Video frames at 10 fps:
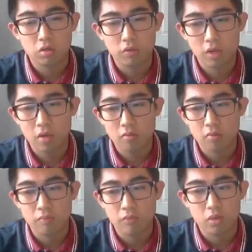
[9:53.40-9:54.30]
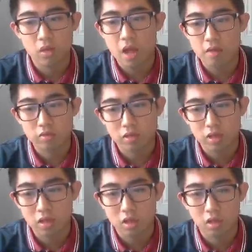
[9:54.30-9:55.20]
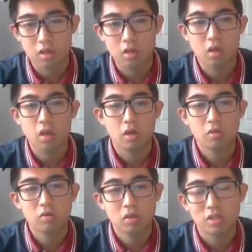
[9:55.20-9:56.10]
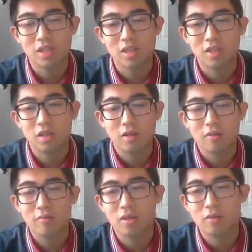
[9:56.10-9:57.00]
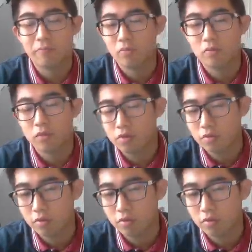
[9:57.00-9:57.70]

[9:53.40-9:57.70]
of the game. Absolutely none. I don't understand it. I mean, the first few